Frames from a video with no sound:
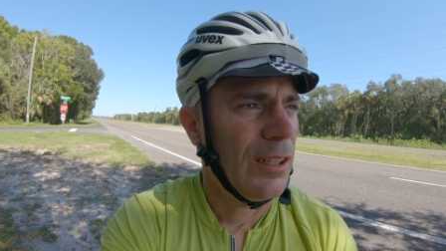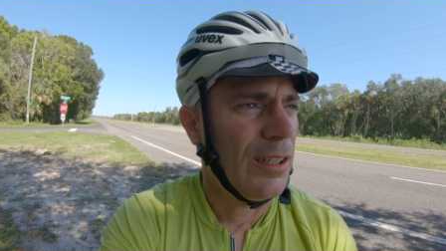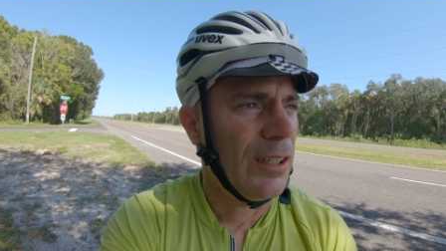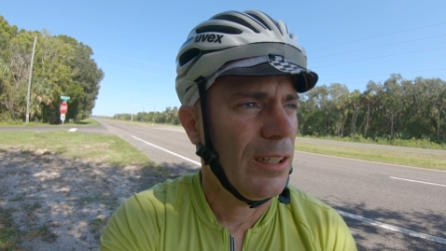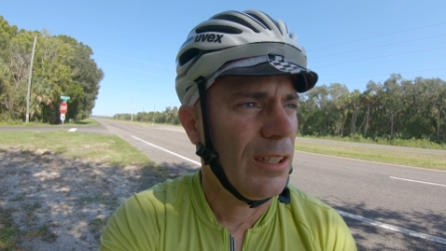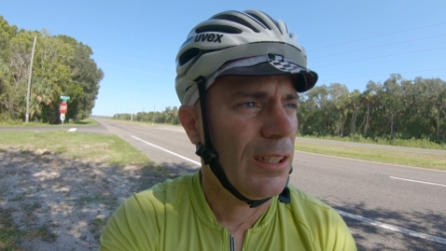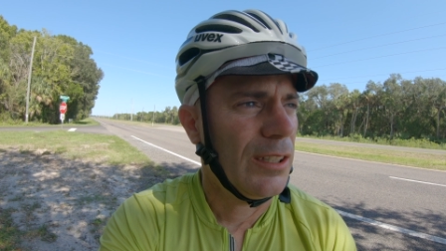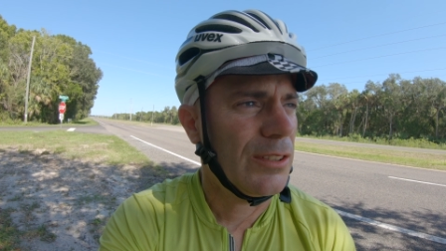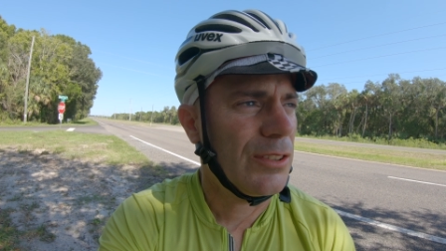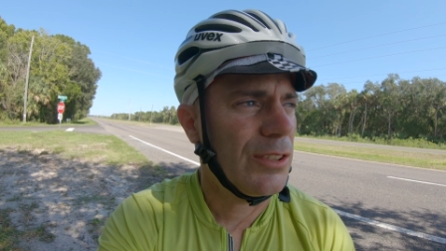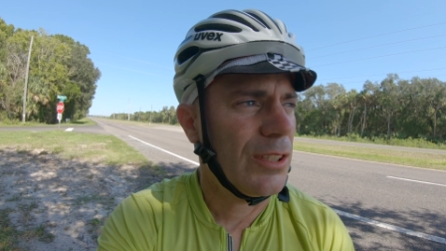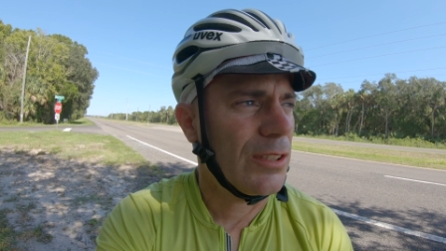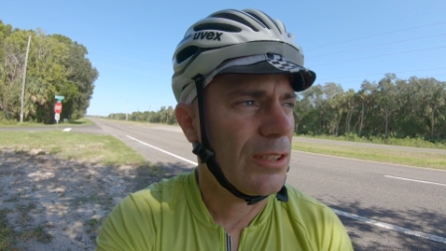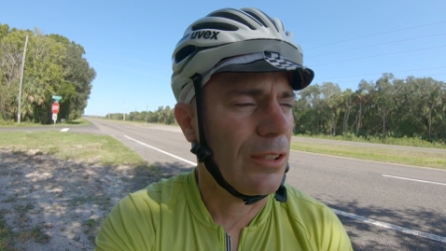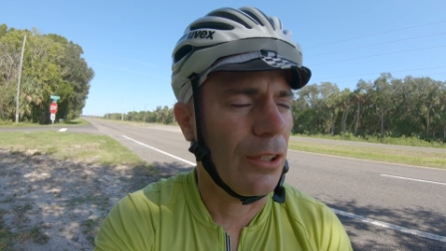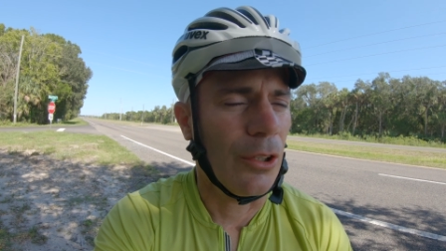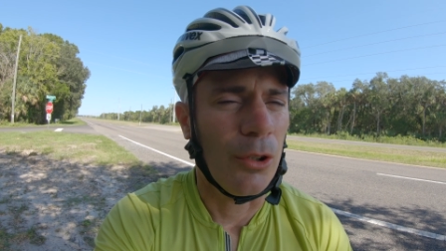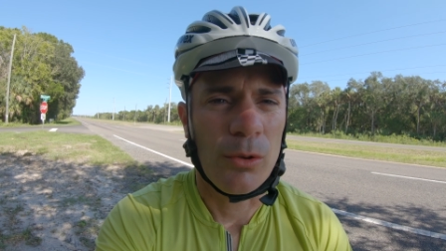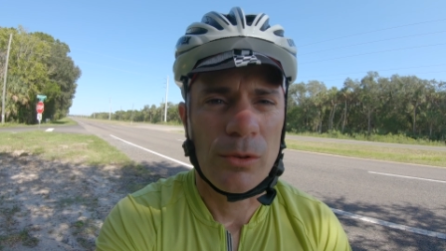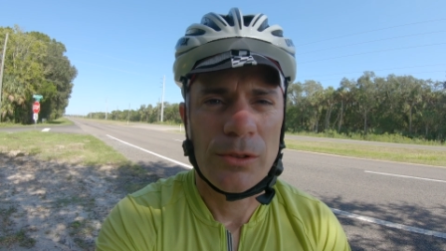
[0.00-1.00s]
It's just
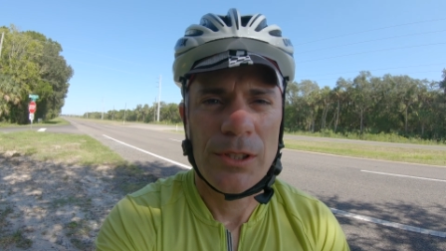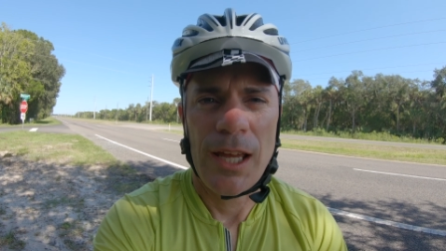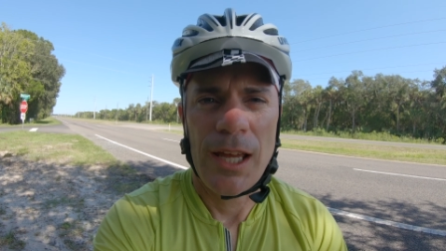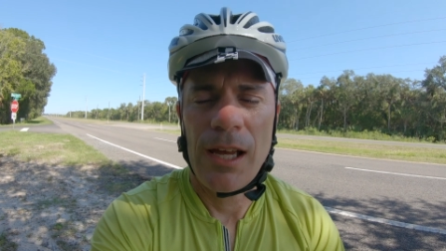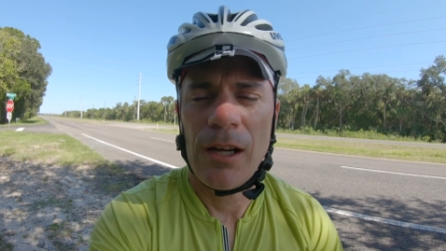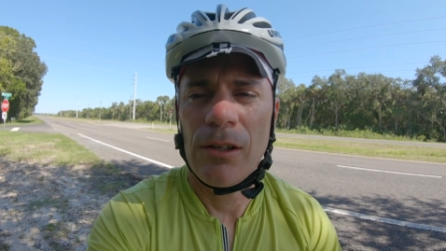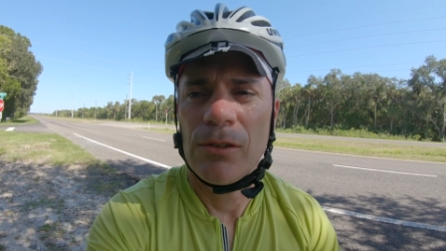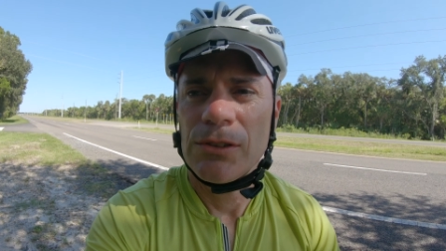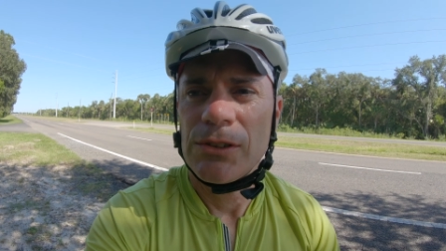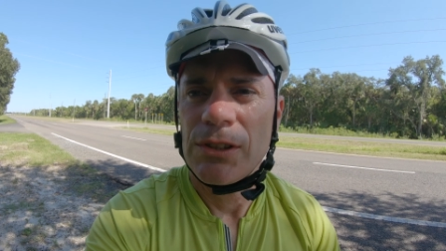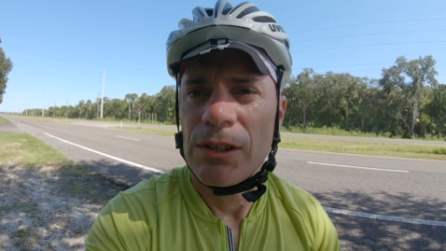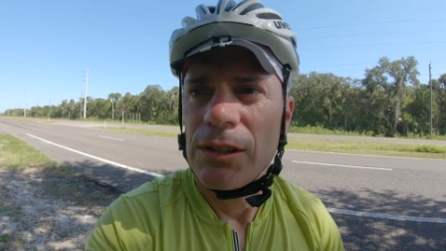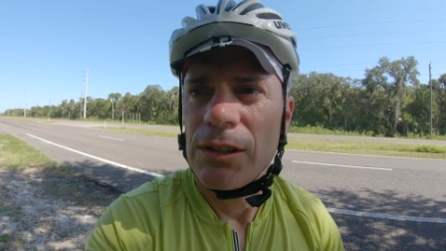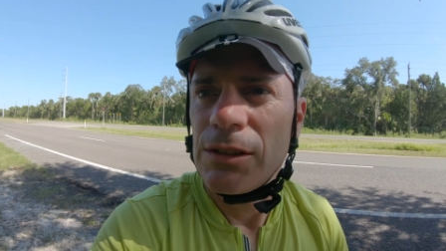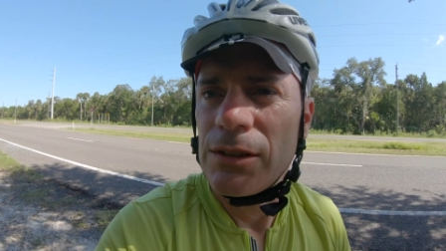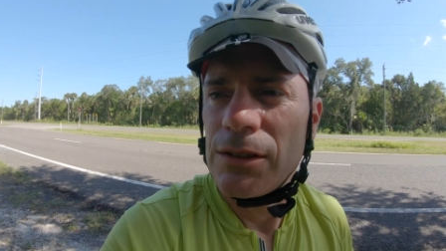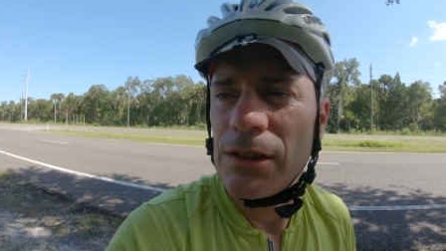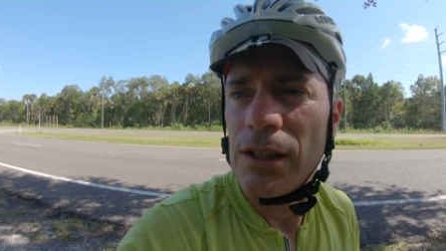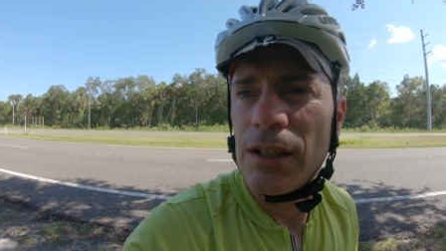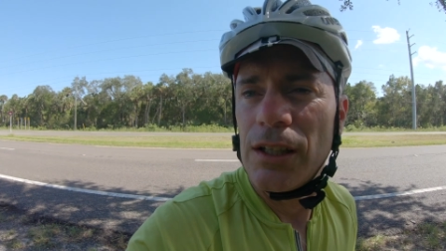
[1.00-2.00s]
little towns.
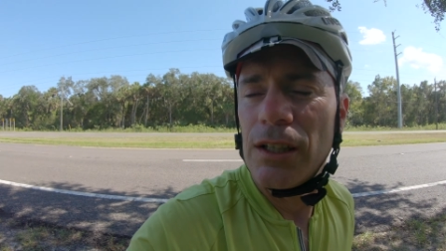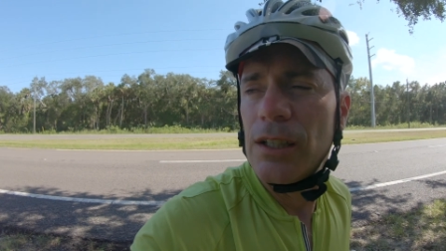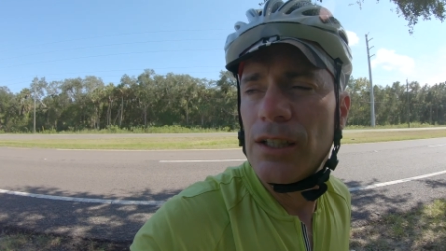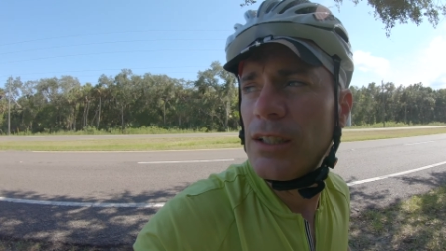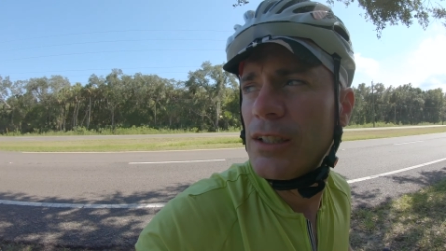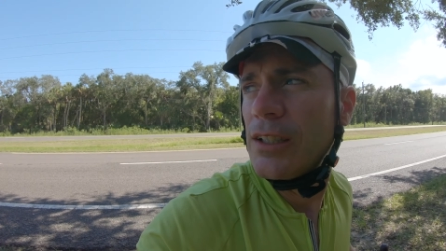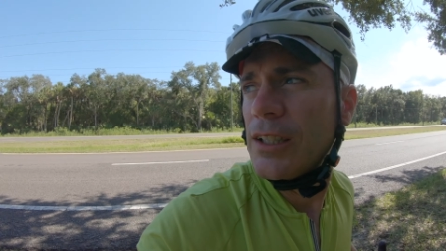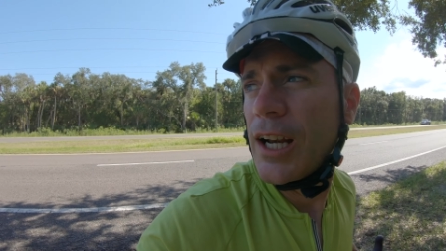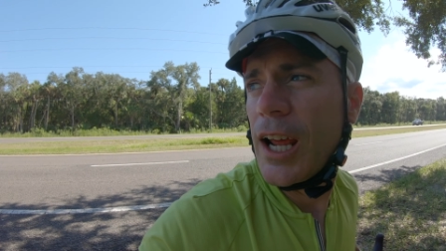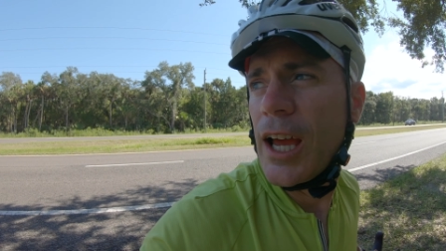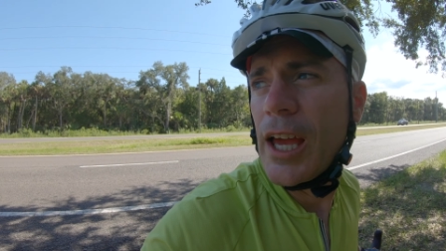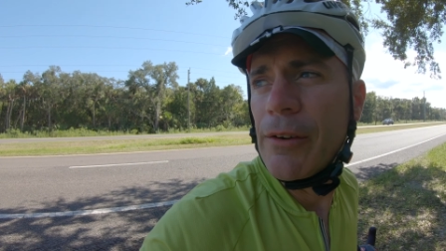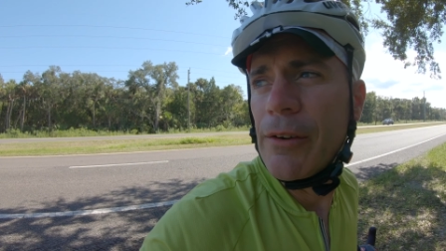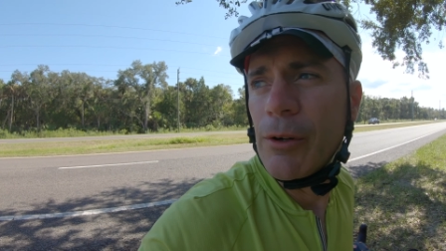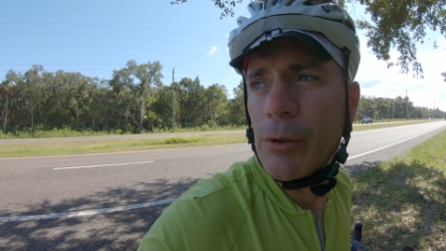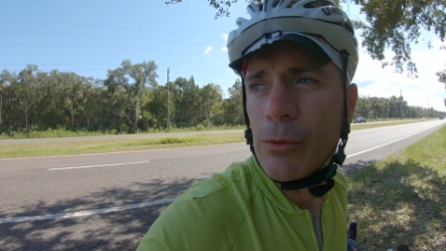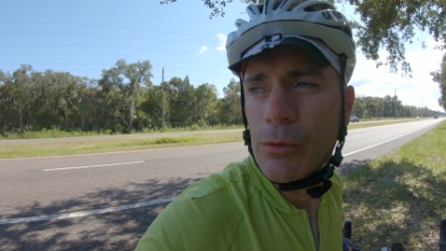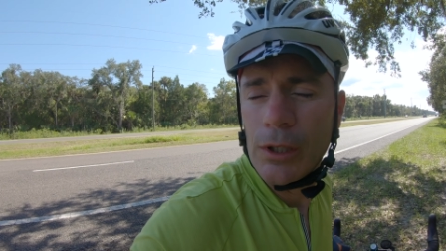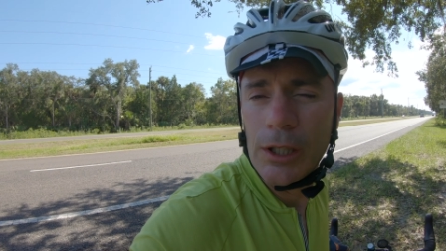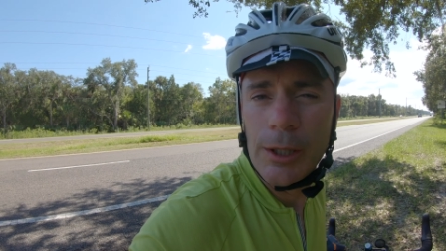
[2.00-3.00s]
It's and I
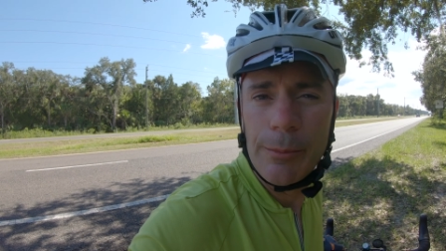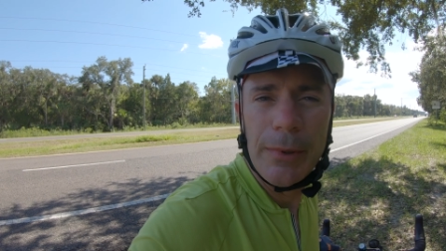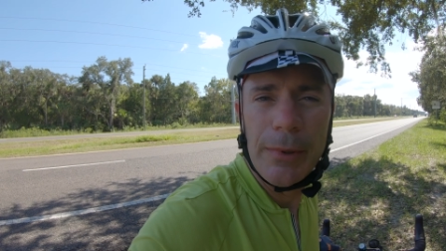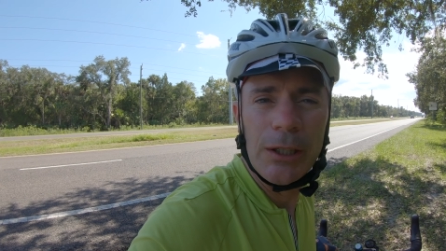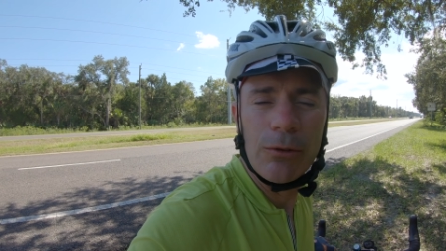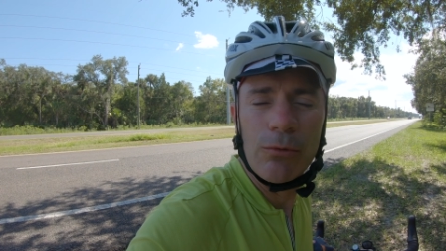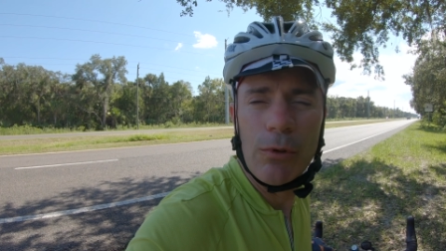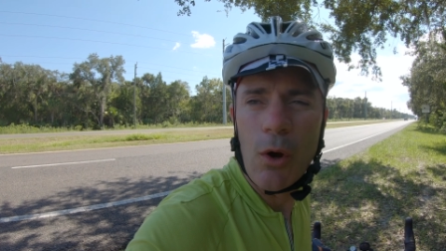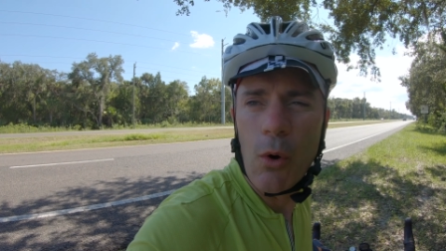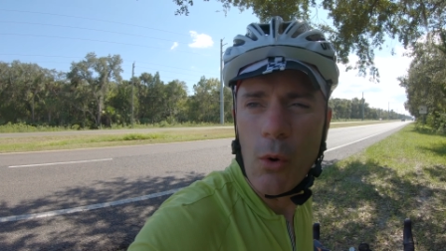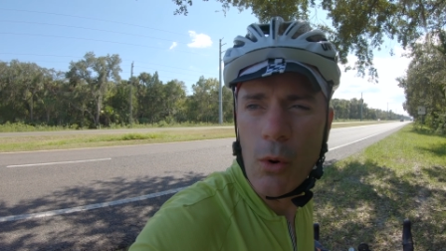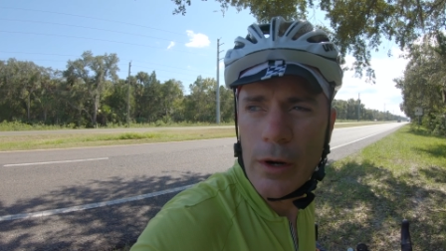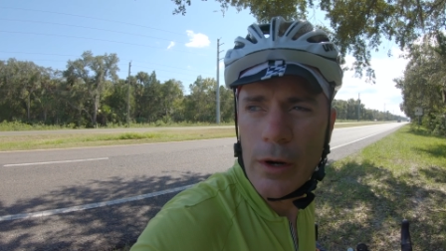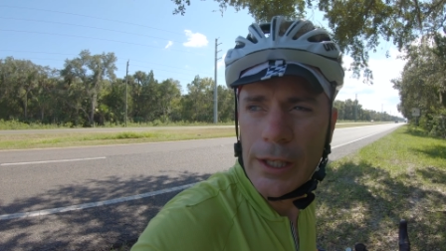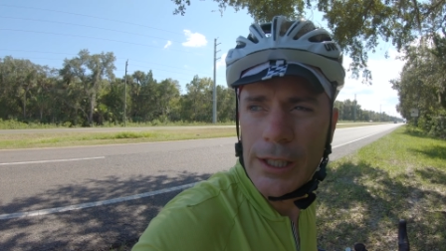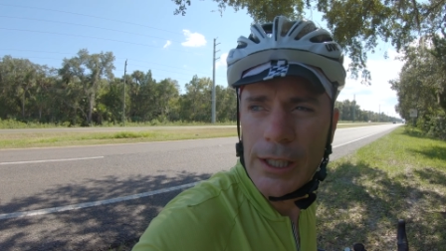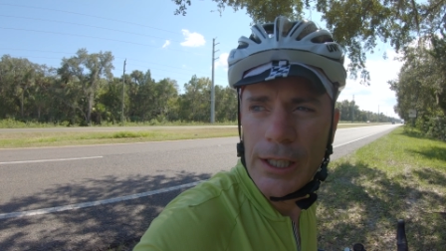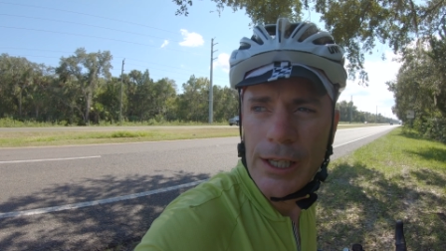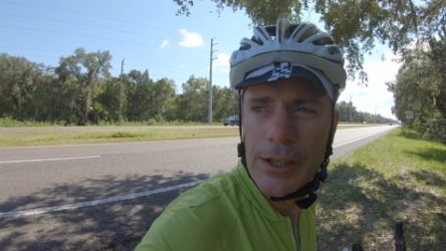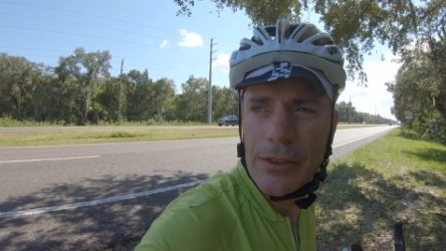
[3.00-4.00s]
haven't really been
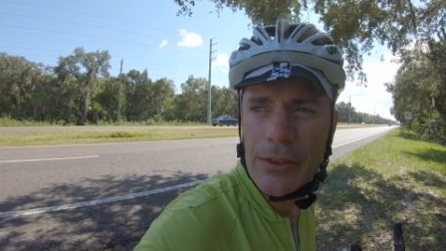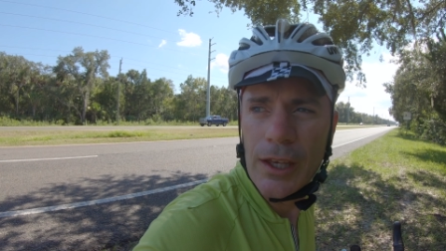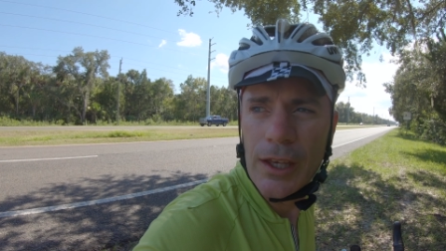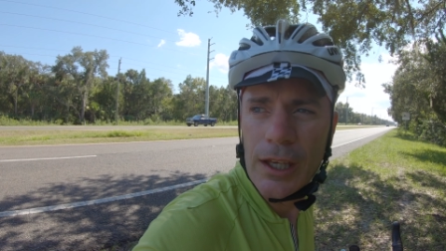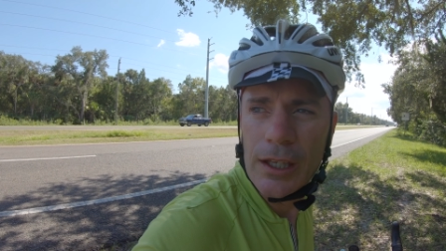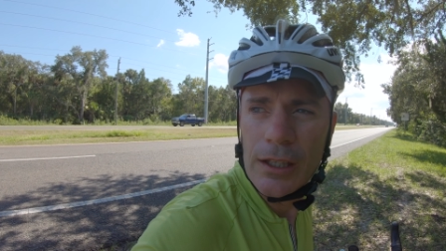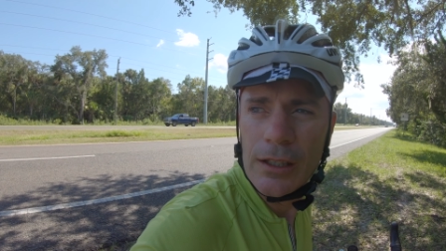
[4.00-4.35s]
recording anything.